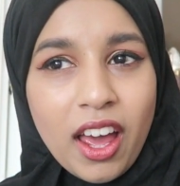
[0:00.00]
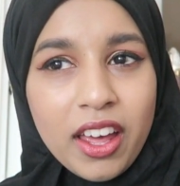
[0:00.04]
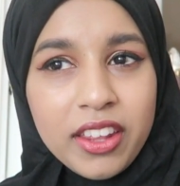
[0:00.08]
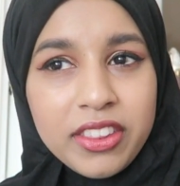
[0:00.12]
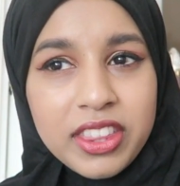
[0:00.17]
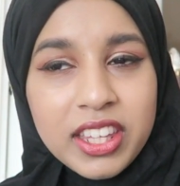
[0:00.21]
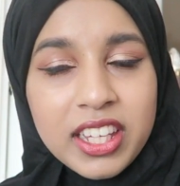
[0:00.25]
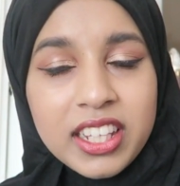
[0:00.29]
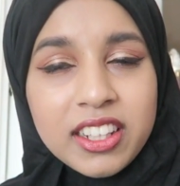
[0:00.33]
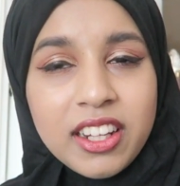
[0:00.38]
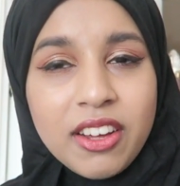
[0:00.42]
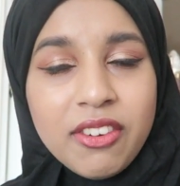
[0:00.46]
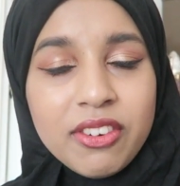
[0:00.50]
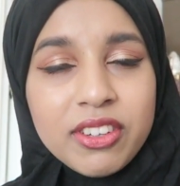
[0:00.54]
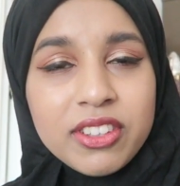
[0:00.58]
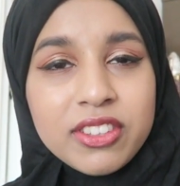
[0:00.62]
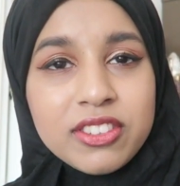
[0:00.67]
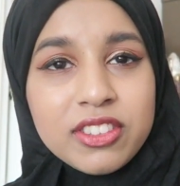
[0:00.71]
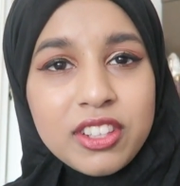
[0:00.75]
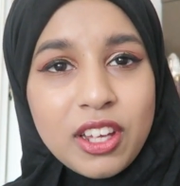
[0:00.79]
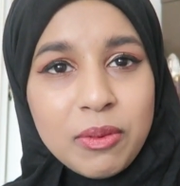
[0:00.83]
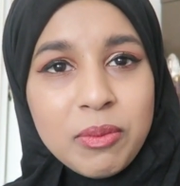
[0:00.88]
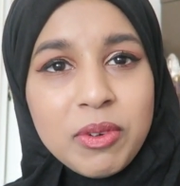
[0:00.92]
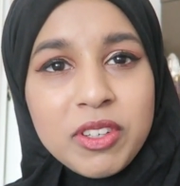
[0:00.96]
I think there
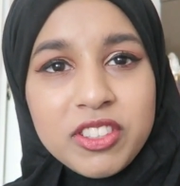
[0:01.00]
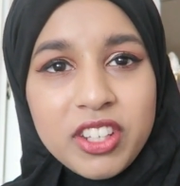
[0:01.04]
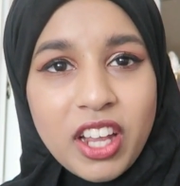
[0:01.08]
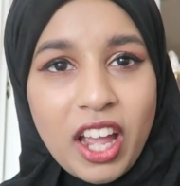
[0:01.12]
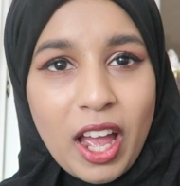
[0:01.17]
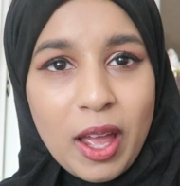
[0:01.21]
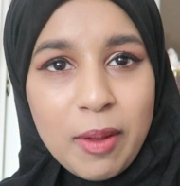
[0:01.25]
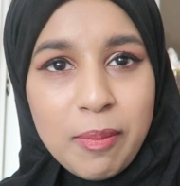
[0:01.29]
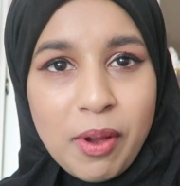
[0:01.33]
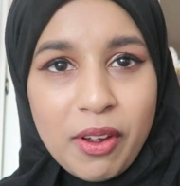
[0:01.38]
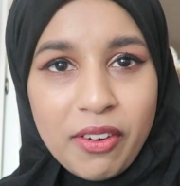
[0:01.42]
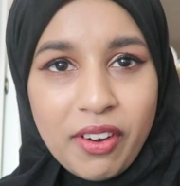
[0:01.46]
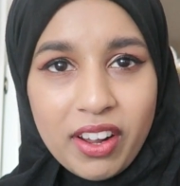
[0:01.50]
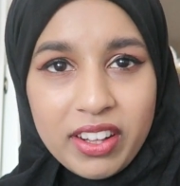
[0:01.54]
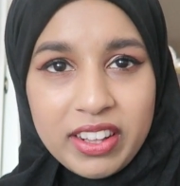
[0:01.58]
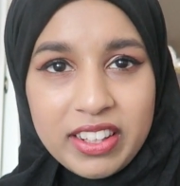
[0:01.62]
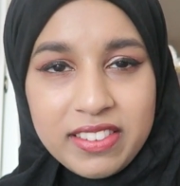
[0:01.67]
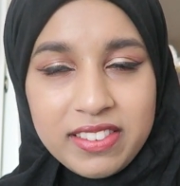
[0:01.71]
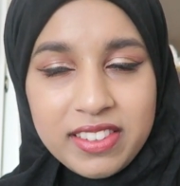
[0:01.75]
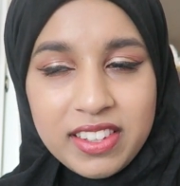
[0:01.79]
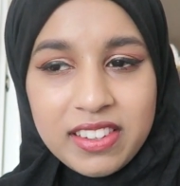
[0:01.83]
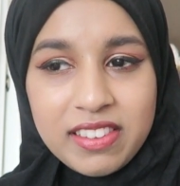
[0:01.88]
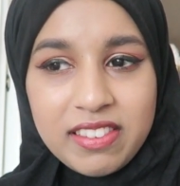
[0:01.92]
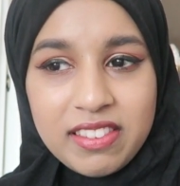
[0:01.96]
was so much hype around
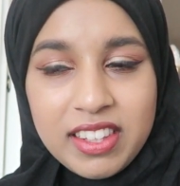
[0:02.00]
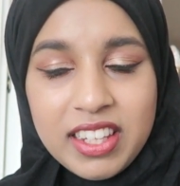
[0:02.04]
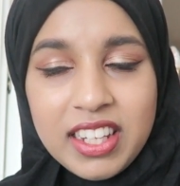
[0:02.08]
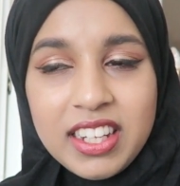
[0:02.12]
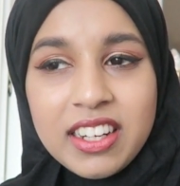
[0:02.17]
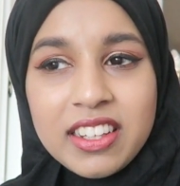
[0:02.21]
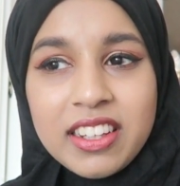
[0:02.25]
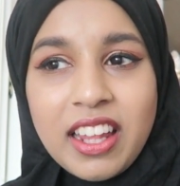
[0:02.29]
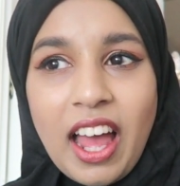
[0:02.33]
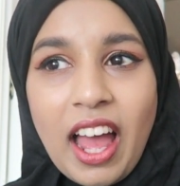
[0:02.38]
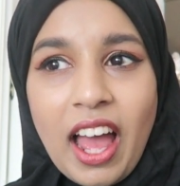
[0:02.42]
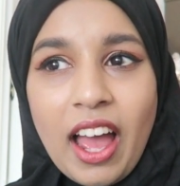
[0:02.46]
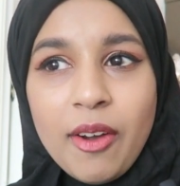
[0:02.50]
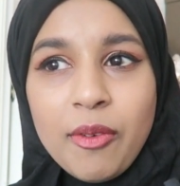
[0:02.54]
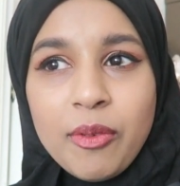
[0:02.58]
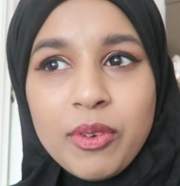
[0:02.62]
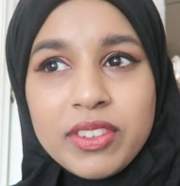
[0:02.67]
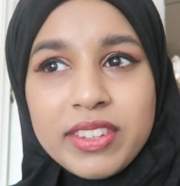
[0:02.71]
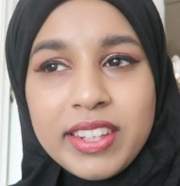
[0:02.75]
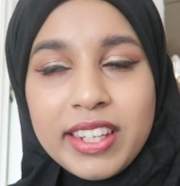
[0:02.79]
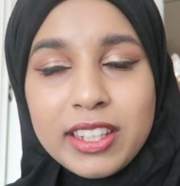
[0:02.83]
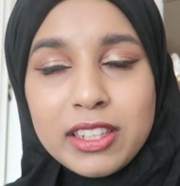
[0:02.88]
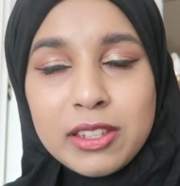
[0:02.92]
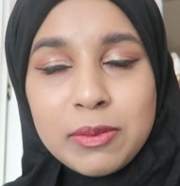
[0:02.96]
this concealer that I
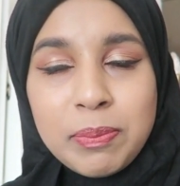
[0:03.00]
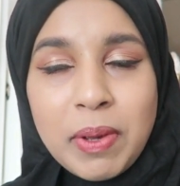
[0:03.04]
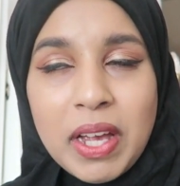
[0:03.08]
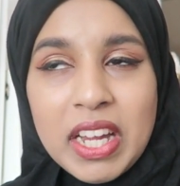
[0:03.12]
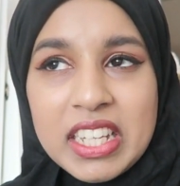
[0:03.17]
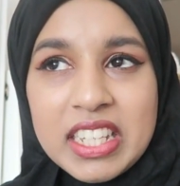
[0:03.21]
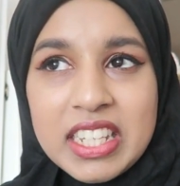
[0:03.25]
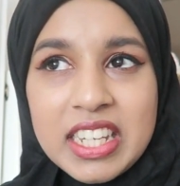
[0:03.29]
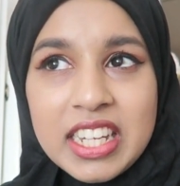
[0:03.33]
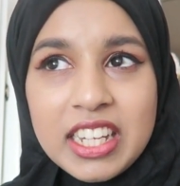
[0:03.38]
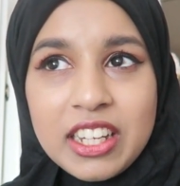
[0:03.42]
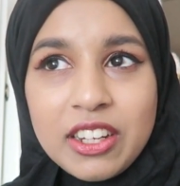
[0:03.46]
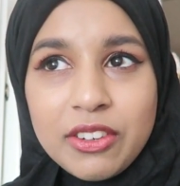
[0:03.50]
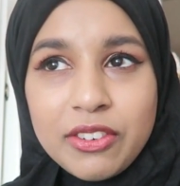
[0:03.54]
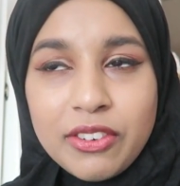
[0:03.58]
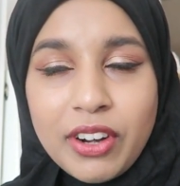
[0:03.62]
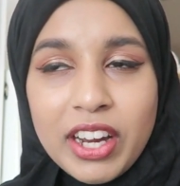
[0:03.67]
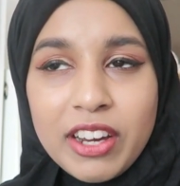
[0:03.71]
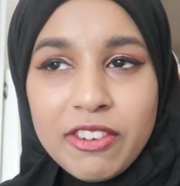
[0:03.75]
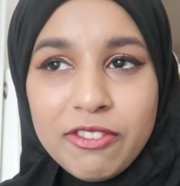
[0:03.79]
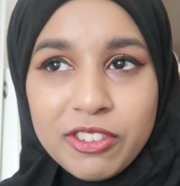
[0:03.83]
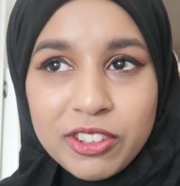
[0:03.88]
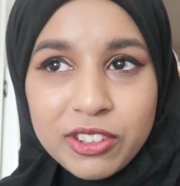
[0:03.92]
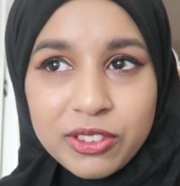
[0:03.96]
was expecting
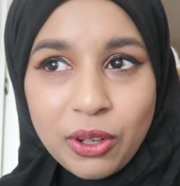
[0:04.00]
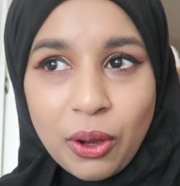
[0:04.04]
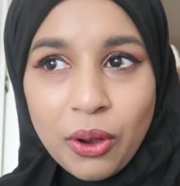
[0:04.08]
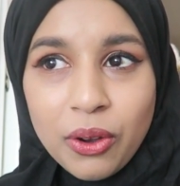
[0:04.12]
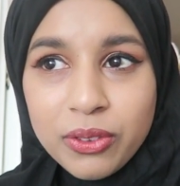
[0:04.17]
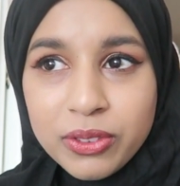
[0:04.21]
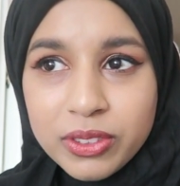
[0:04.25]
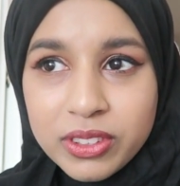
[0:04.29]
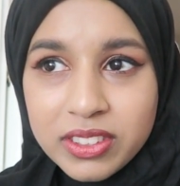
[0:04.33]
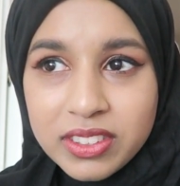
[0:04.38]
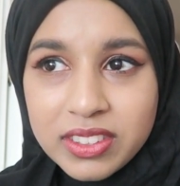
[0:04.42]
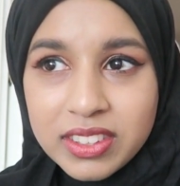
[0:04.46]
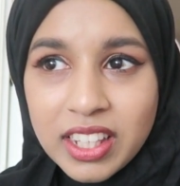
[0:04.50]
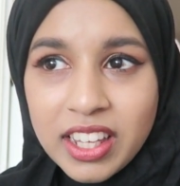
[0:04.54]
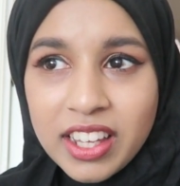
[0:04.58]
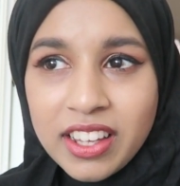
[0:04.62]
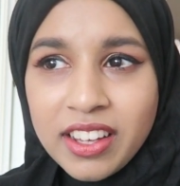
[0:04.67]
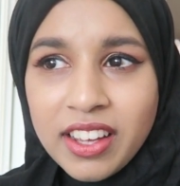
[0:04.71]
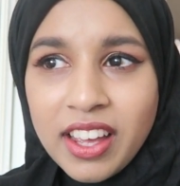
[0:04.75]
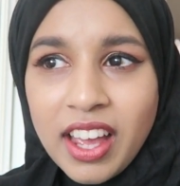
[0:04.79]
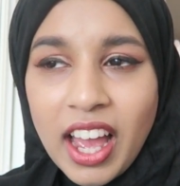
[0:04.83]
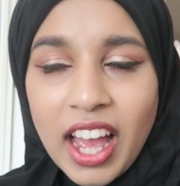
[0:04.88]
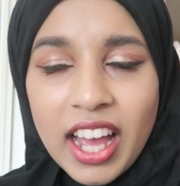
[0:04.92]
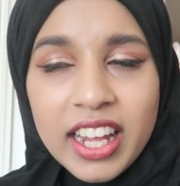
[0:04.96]
great results,
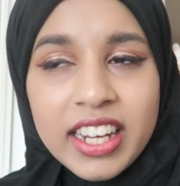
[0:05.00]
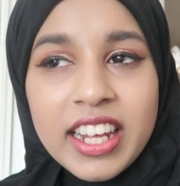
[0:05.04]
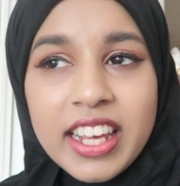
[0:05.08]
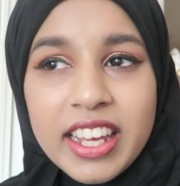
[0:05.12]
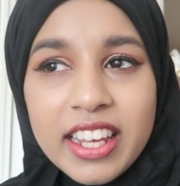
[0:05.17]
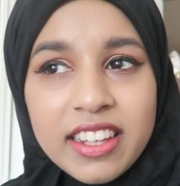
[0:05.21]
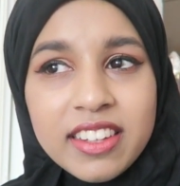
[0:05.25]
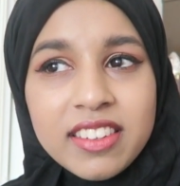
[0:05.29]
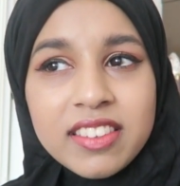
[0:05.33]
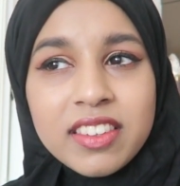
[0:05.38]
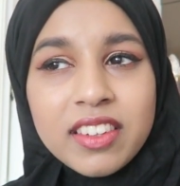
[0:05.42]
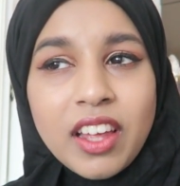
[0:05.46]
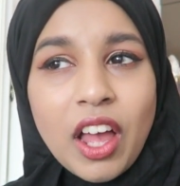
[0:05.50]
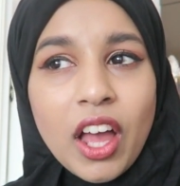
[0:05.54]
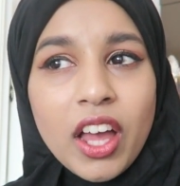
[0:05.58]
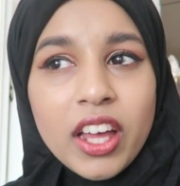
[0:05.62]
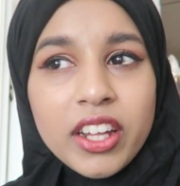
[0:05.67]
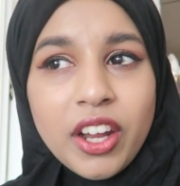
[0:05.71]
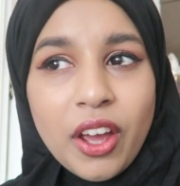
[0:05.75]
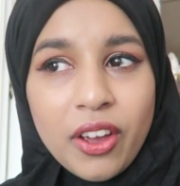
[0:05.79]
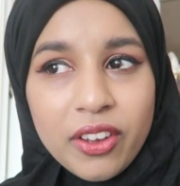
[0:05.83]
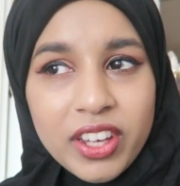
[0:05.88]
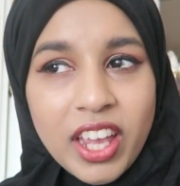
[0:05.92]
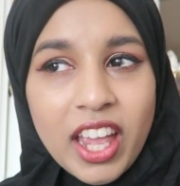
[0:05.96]
and it is
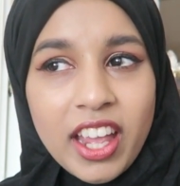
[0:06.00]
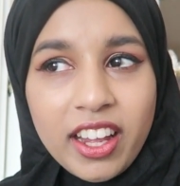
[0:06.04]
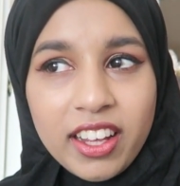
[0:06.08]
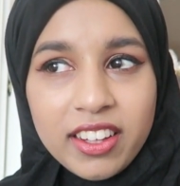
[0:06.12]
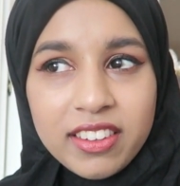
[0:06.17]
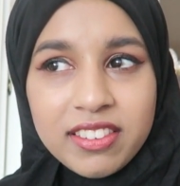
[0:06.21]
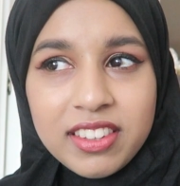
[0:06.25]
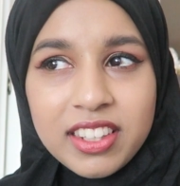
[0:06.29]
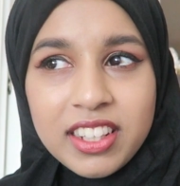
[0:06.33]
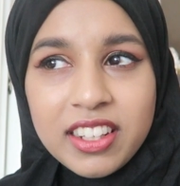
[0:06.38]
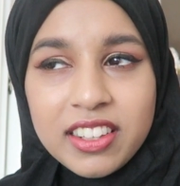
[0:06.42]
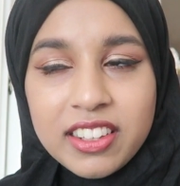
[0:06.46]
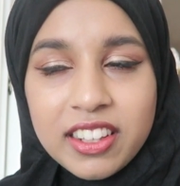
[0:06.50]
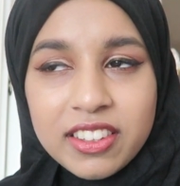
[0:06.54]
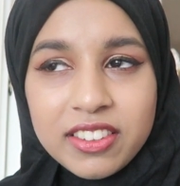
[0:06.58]
an okay concealer.